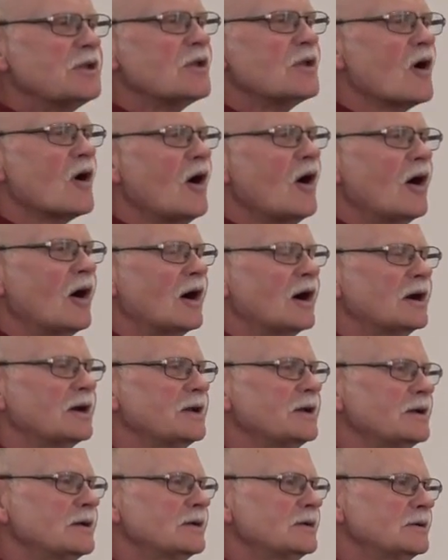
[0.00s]
in their heart.
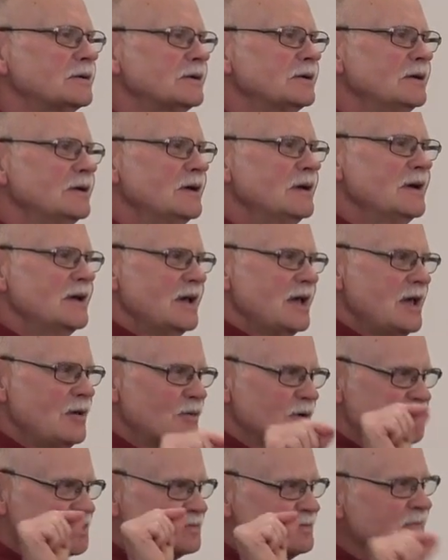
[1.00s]
He
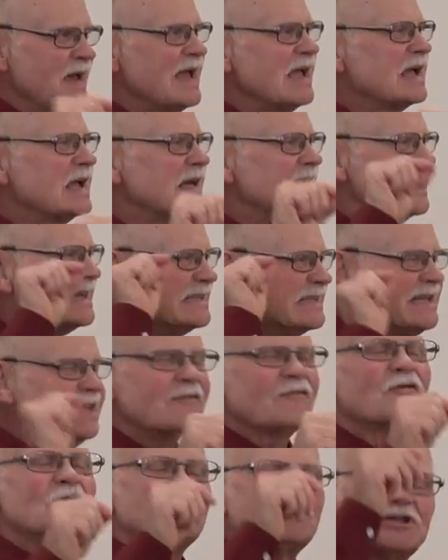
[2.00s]
was making a
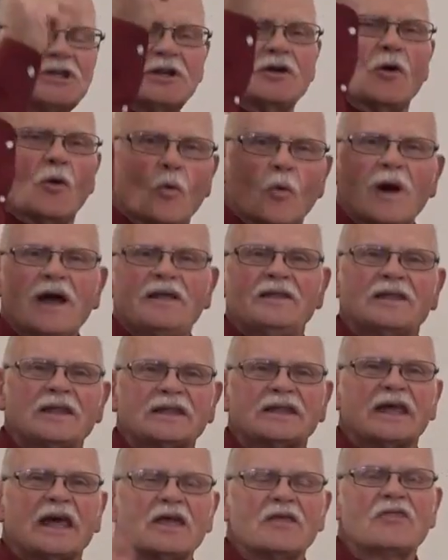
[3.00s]
difference in the way
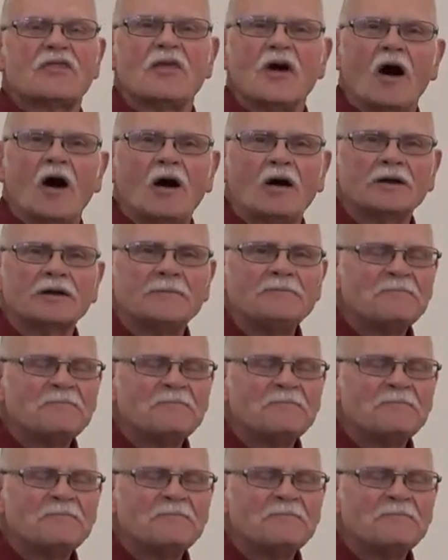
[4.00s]
that they thought.